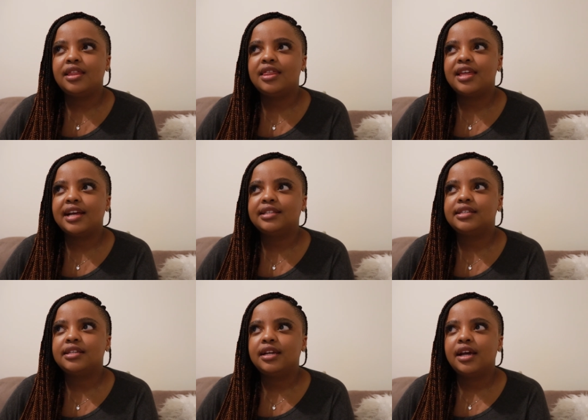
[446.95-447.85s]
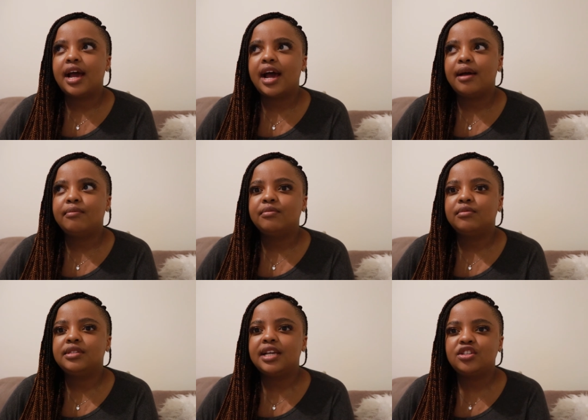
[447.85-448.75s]
that um,
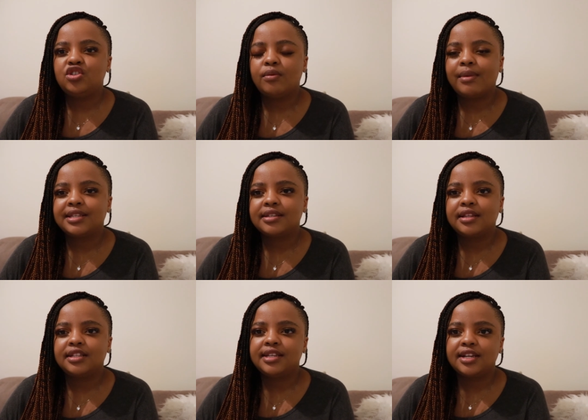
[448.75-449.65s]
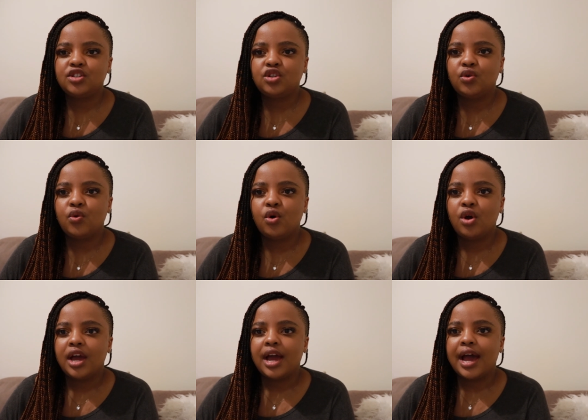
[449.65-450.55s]
test your muscle, that test your
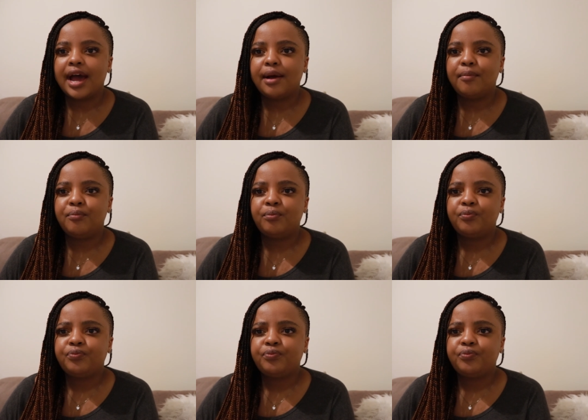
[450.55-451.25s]
um,